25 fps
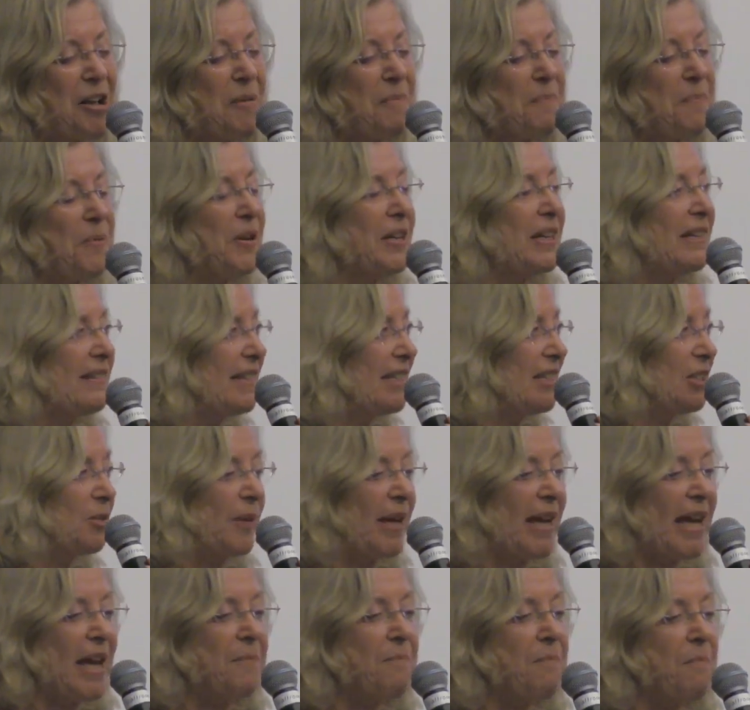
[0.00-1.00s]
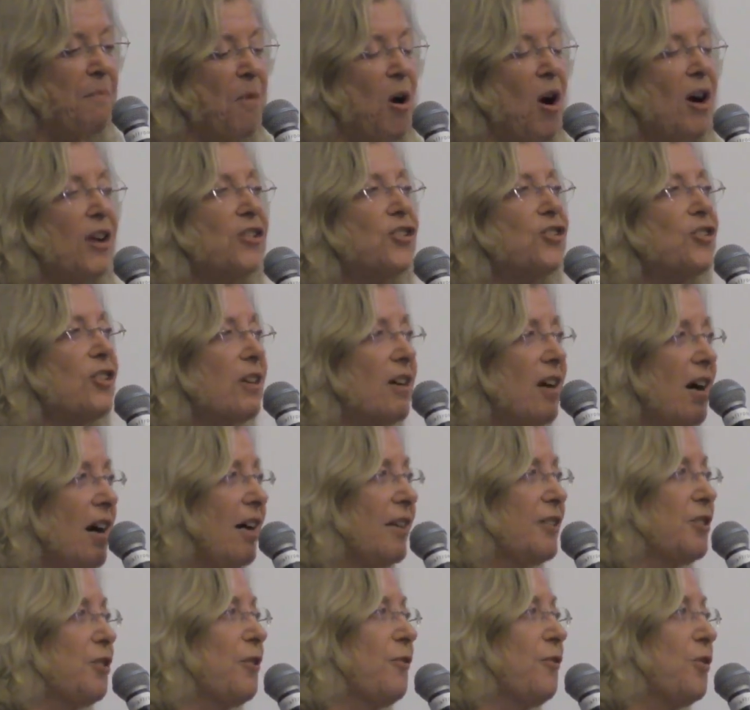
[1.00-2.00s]
Put it this way. And Marsha
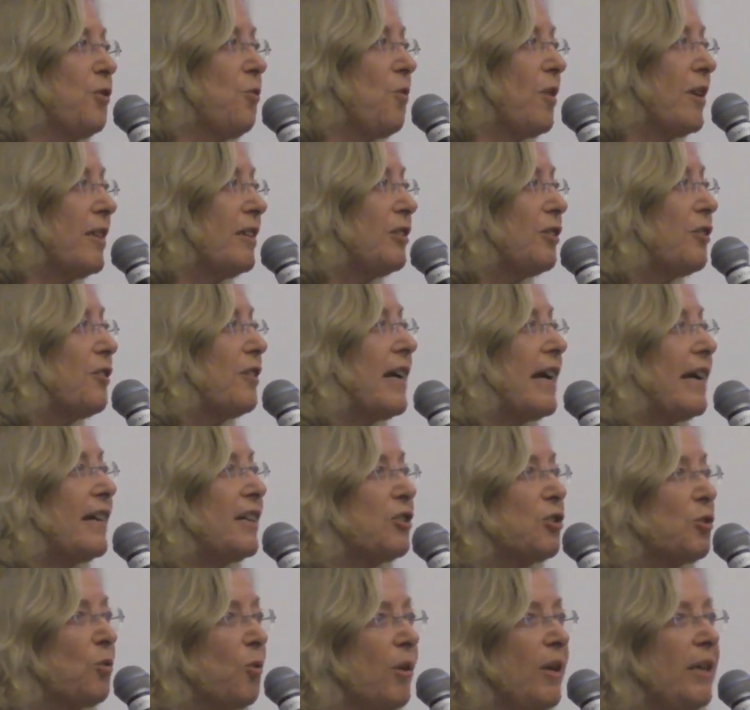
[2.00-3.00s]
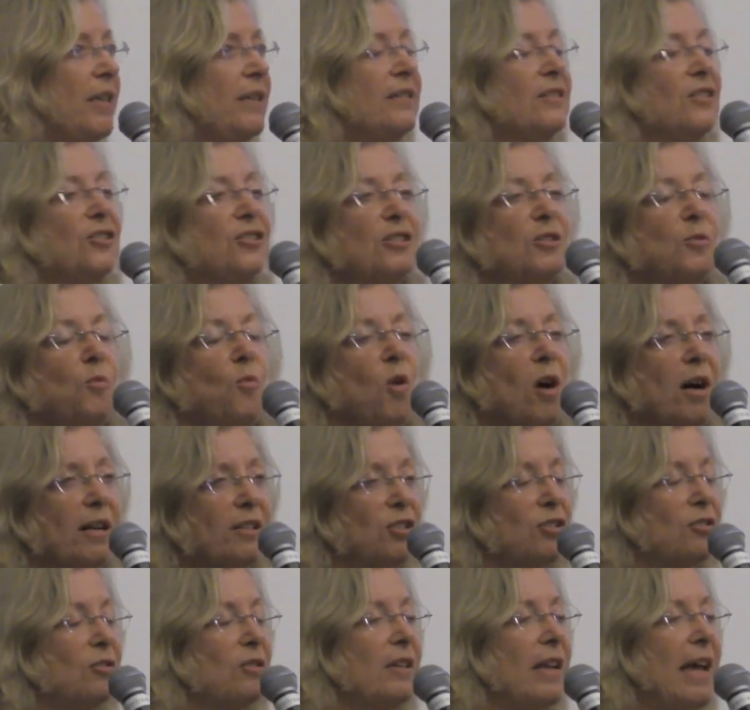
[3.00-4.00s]
Collier, if you want to learn how to tweet, just
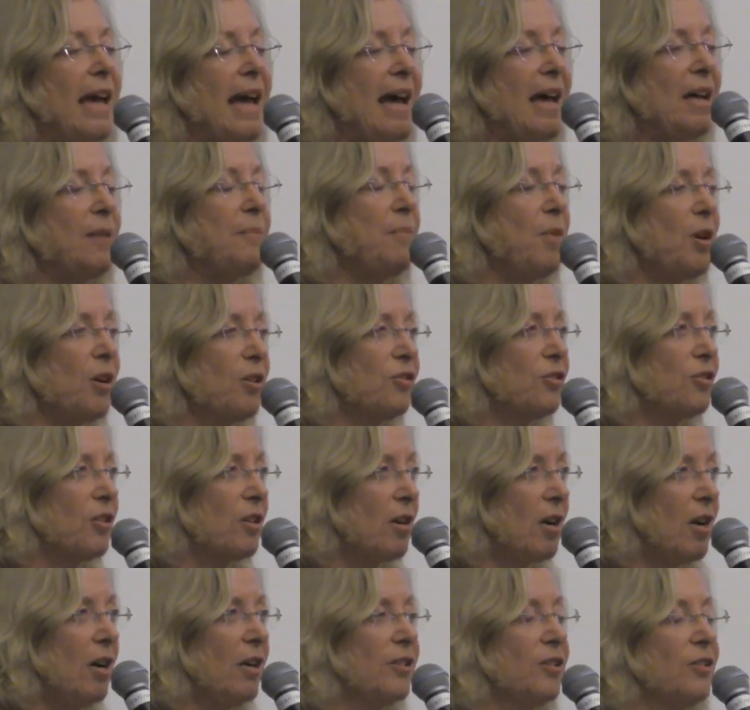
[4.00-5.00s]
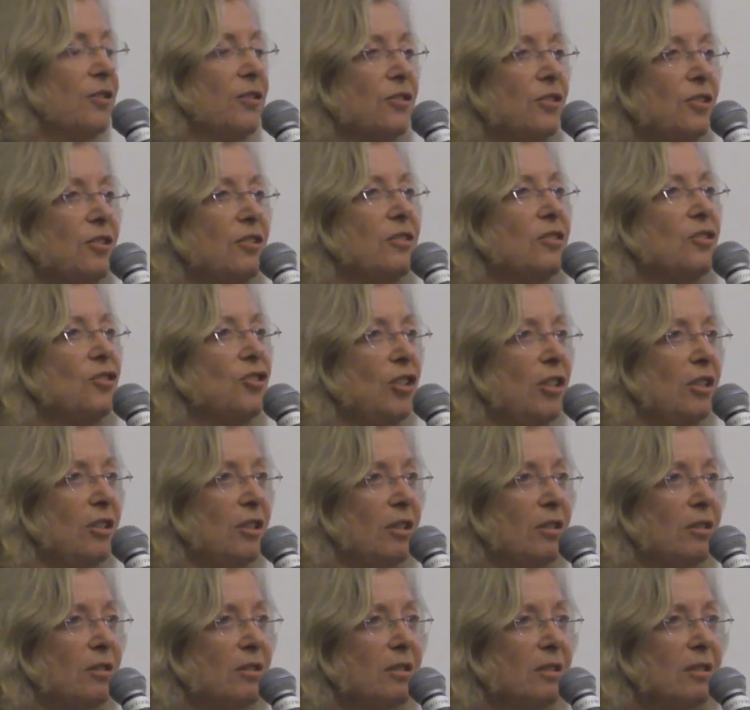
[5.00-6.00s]
watch at Marsha Collier. She's a
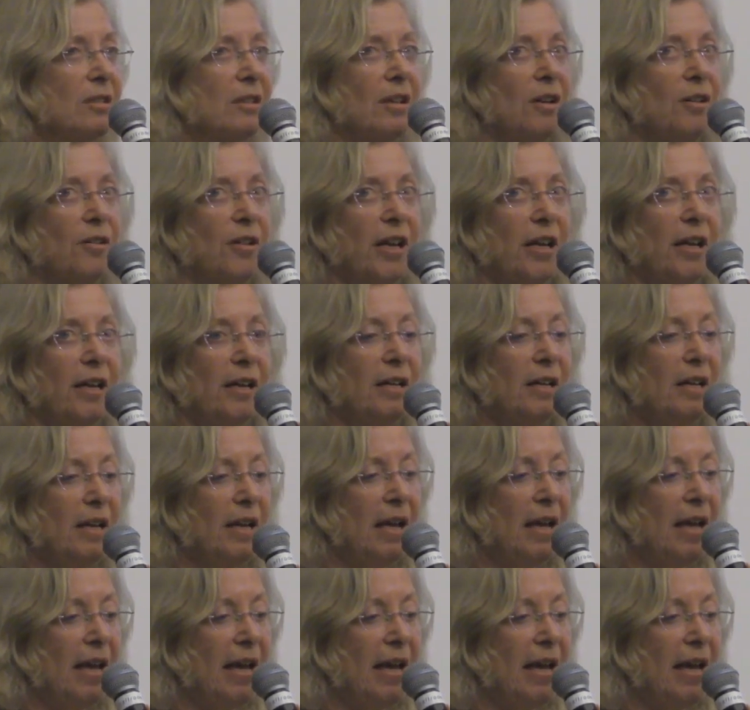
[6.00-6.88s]
genius, okay?